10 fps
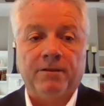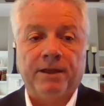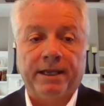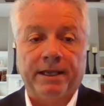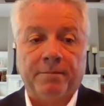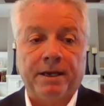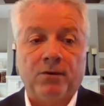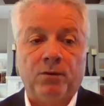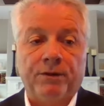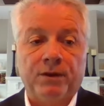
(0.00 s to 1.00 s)
thinking about
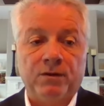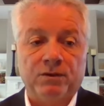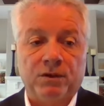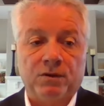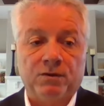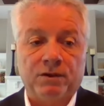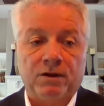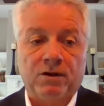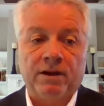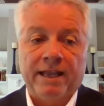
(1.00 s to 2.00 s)
what those goals
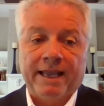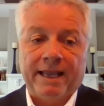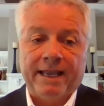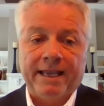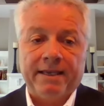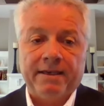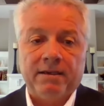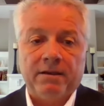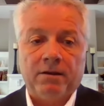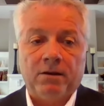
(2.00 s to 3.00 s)
are, and
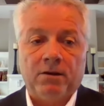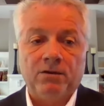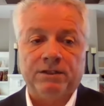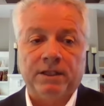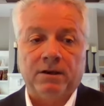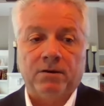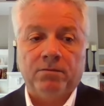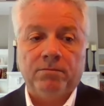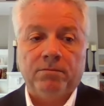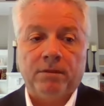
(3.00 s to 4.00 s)
also